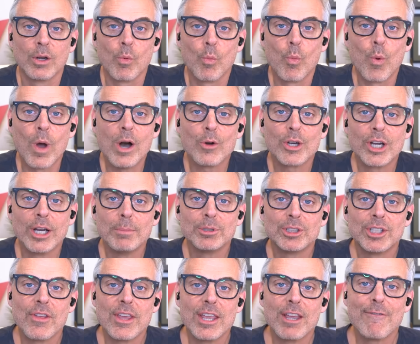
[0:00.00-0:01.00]
Welcome to
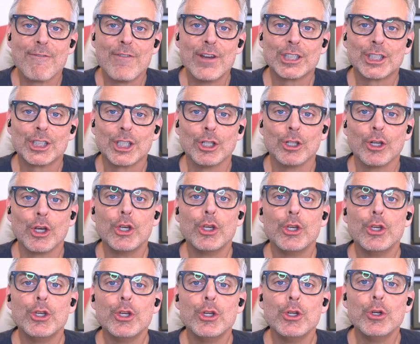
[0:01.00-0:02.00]
the official
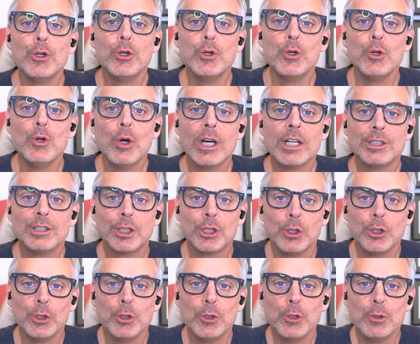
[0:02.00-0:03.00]

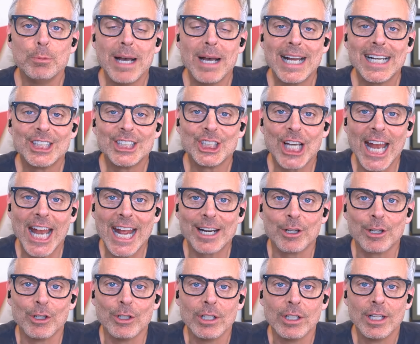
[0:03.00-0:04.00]
YouTube
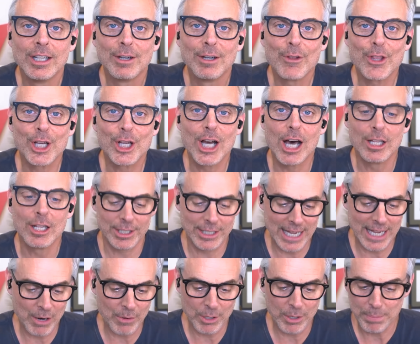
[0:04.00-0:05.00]
channel for the Colin
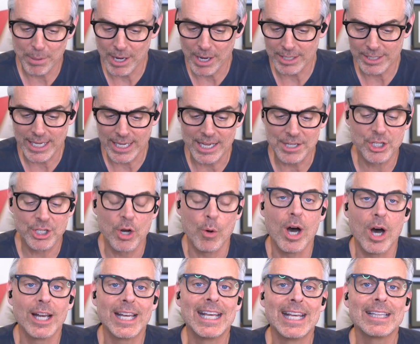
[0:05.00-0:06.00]
Cowherd podcast. Go
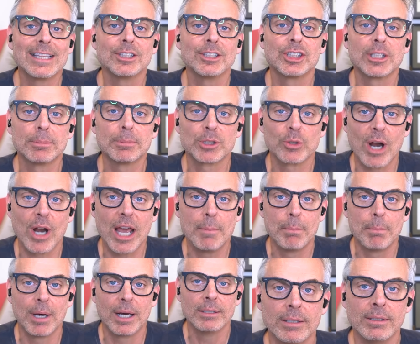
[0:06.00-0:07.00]
on, hit the subscribe
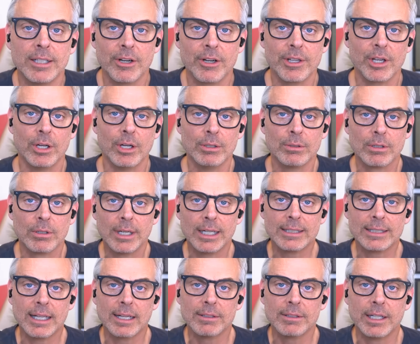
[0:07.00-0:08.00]
button. There you go, right
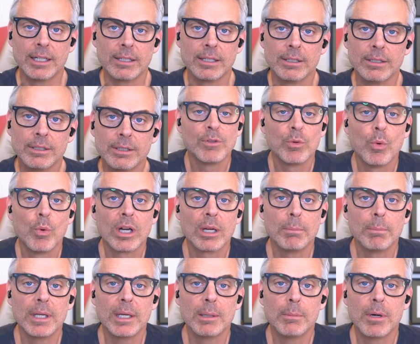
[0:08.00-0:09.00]
down there. If you want to
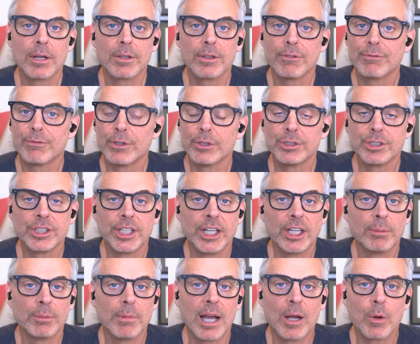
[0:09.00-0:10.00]
be among the first to hear
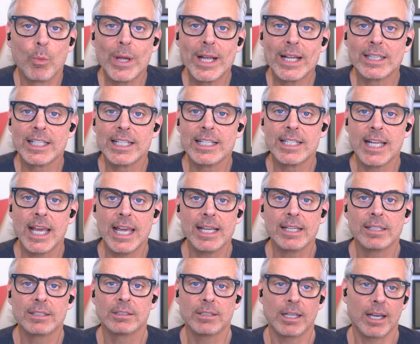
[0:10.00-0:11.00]
my weekly
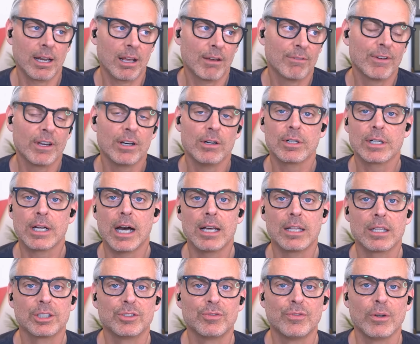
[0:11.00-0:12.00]
takes, NFL,
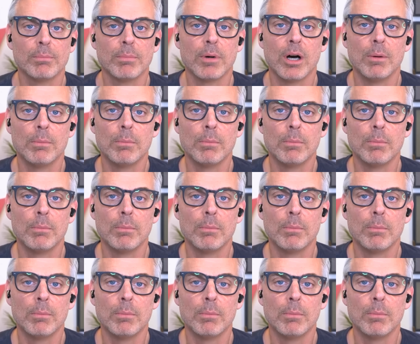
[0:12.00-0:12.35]
college football,